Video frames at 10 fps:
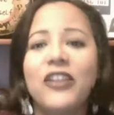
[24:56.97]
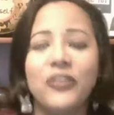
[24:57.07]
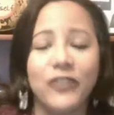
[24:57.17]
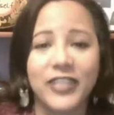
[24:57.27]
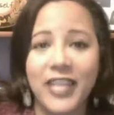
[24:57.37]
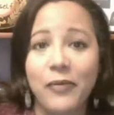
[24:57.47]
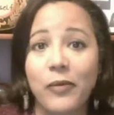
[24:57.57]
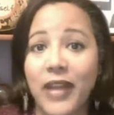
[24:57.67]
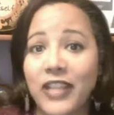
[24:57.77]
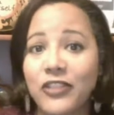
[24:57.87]
So for
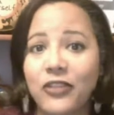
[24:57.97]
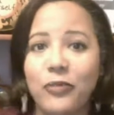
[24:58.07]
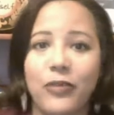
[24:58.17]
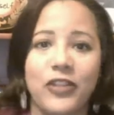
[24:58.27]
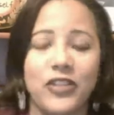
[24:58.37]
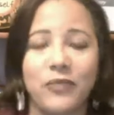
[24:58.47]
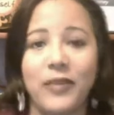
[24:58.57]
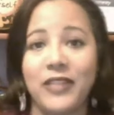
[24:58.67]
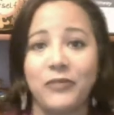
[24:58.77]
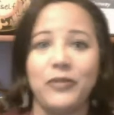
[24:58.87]
example, when I started Precious and
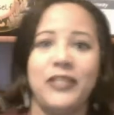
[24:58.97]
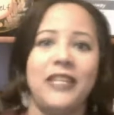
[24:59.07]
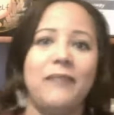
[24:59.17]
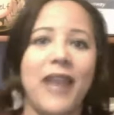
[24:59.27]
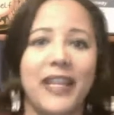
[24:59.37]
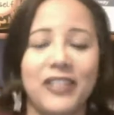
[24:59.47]
Pleasant Boutique back in